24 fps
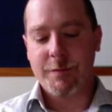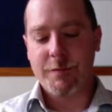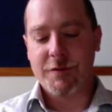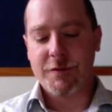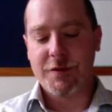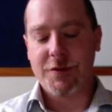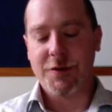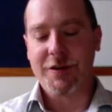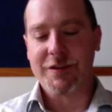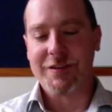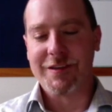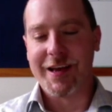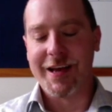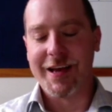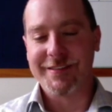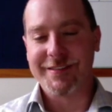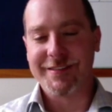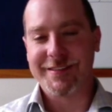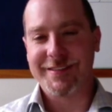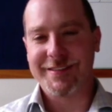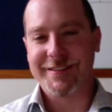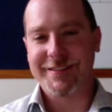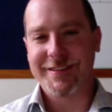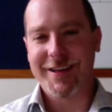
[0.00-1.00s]
took
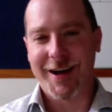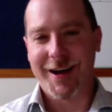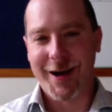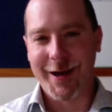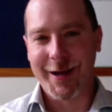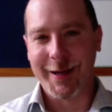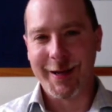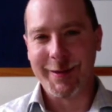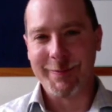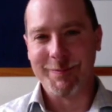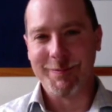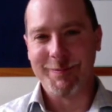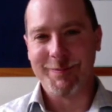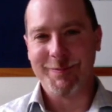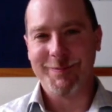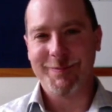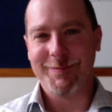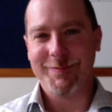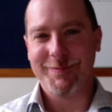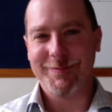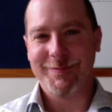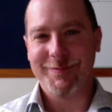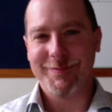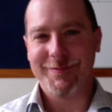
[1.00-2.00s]
less time
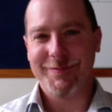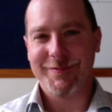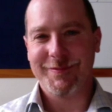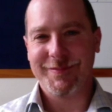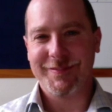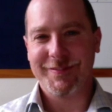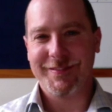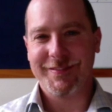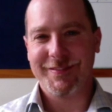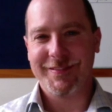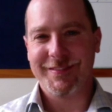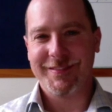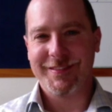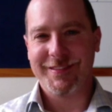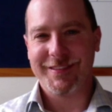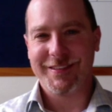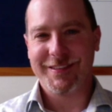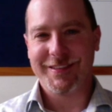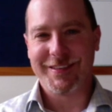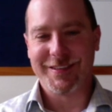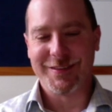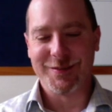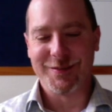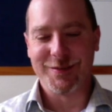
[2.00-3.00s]

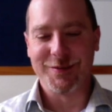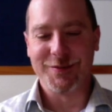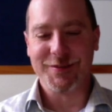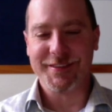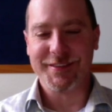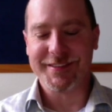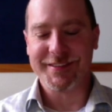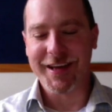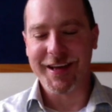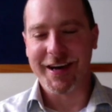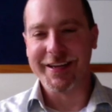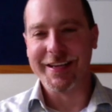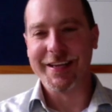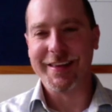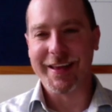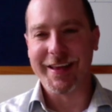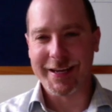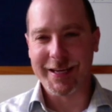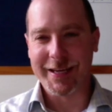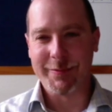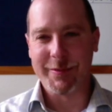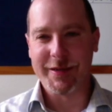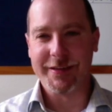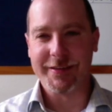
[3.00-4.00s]
to study that
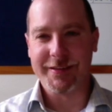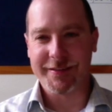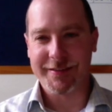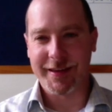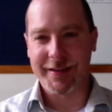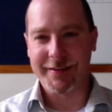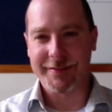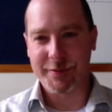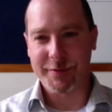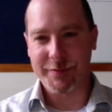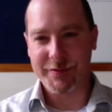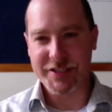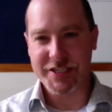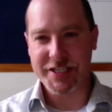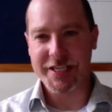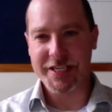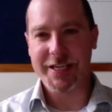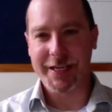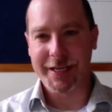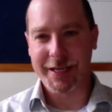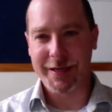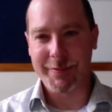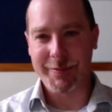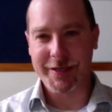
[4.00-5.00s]
image, that sort of
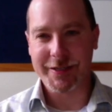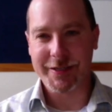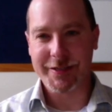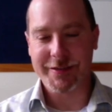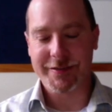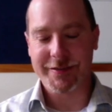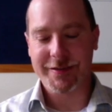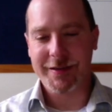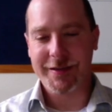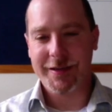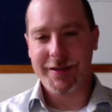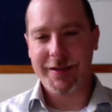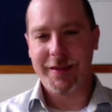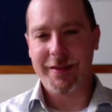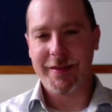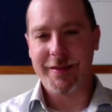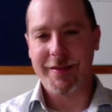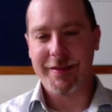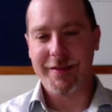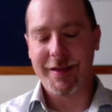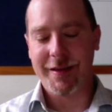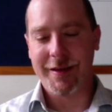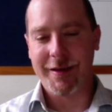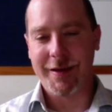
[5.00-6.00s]
cheating image,
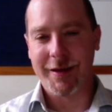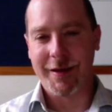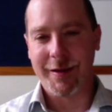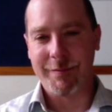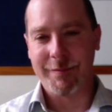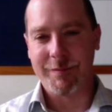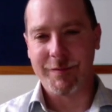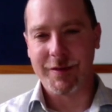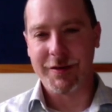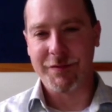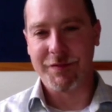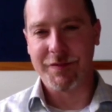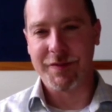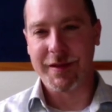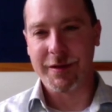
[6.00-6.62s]
if